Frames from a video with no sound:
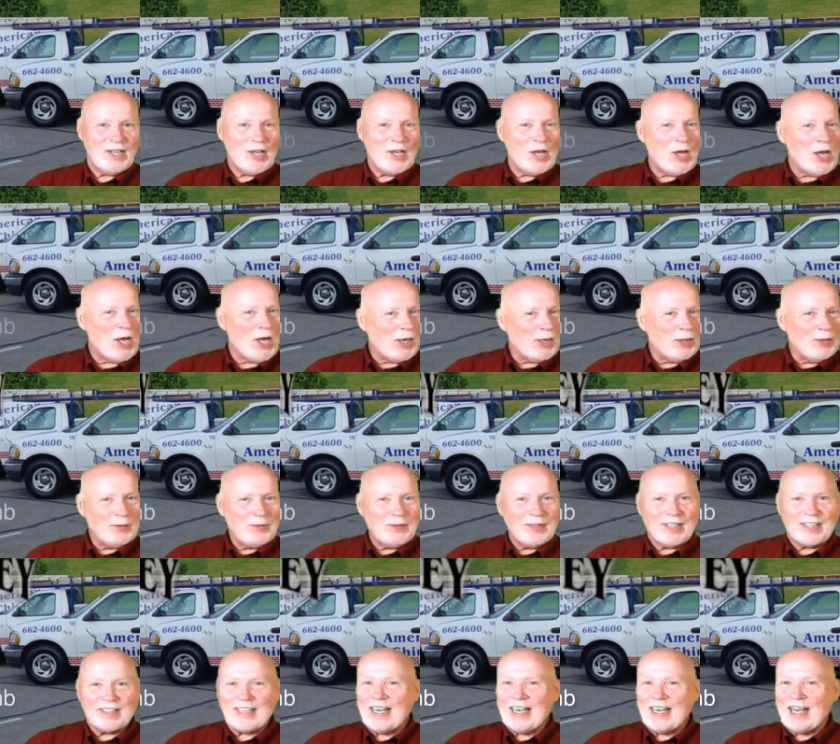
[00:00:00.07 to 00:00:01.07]
Hello,
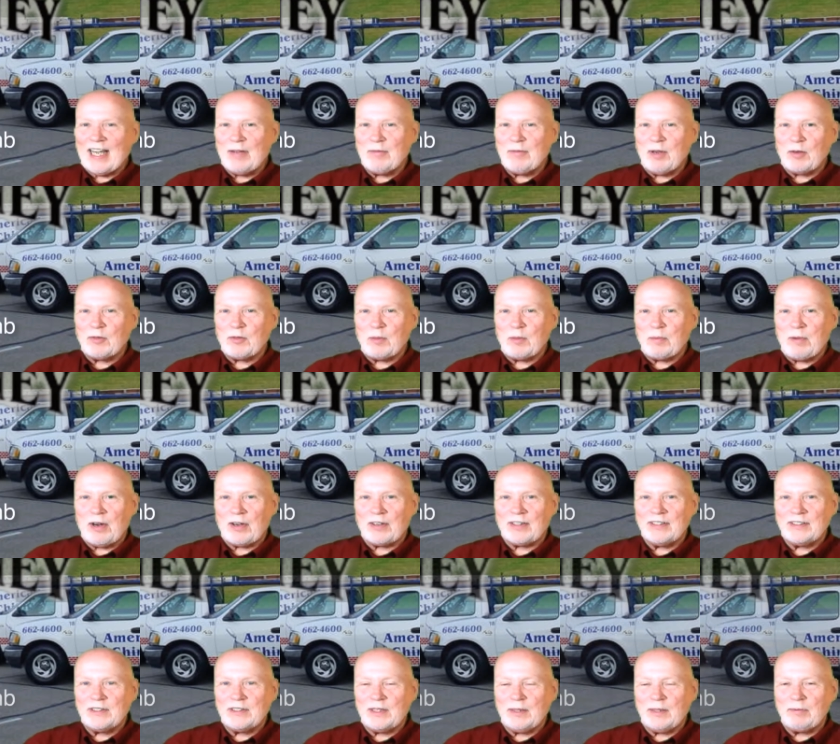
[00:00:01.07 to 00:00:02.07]
Clay Lamb here with
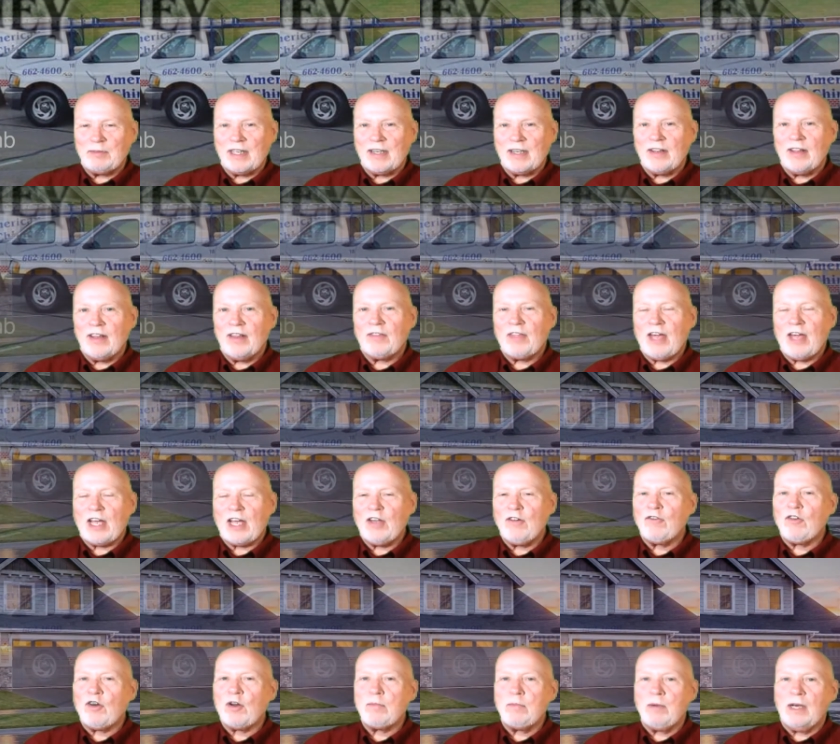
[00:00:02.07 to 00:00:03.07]
American Chimney. Thank you
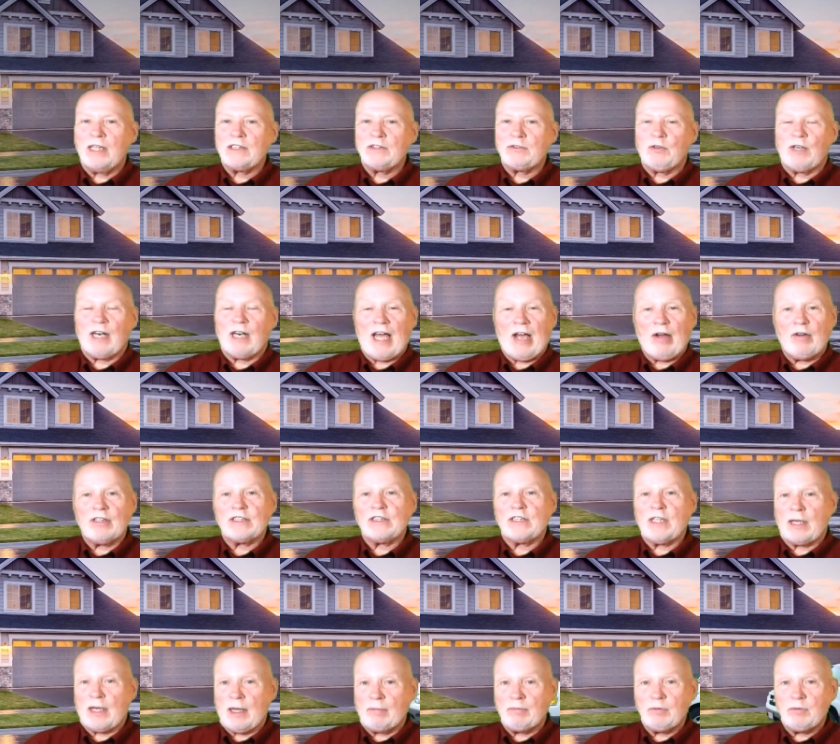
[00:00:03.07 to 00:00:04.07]
very much for allowing us
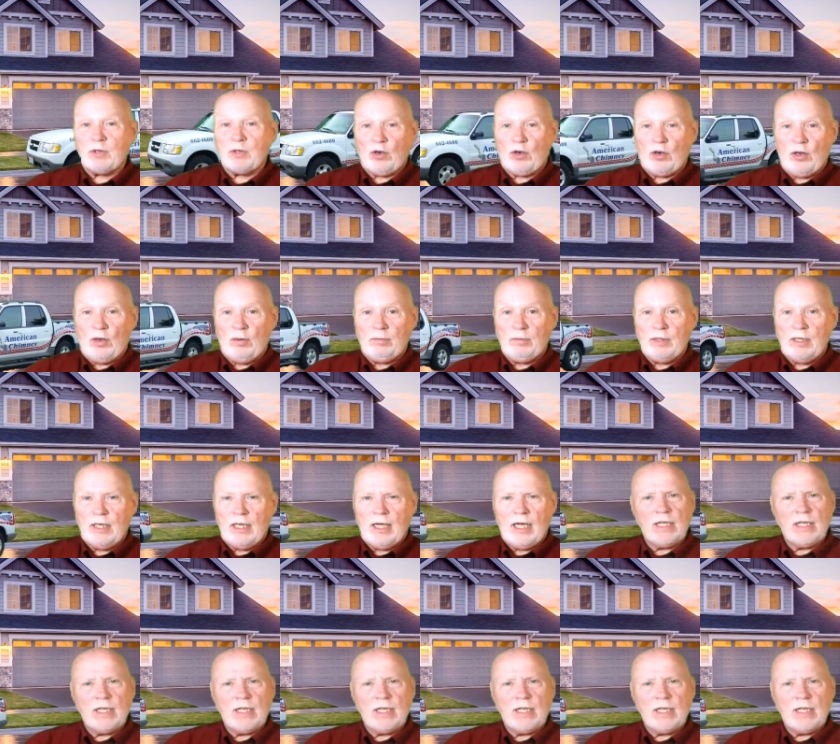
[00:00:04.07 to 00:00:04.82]
to come to your home and